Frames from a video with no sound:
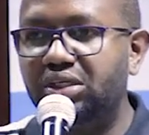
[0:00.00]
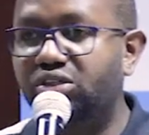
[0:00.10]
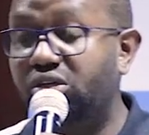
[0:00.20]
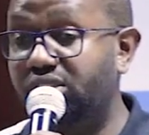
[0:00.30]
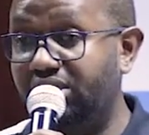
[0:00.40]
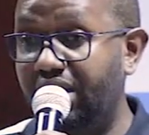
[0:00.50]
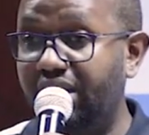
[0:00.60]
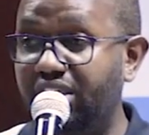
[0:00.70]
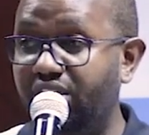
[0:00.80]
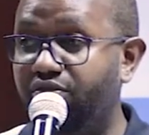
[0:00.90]
it costs
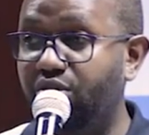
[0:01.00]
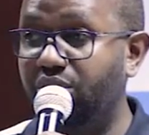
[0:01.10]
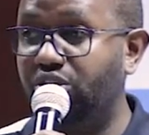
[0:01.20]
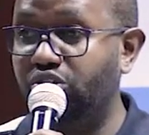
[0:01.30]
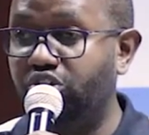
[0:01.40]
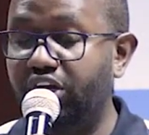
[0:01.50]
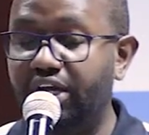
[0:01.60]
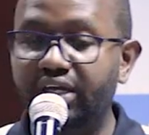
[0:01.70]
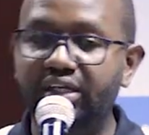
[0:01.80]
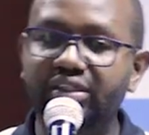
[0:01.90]
nothing for me to try.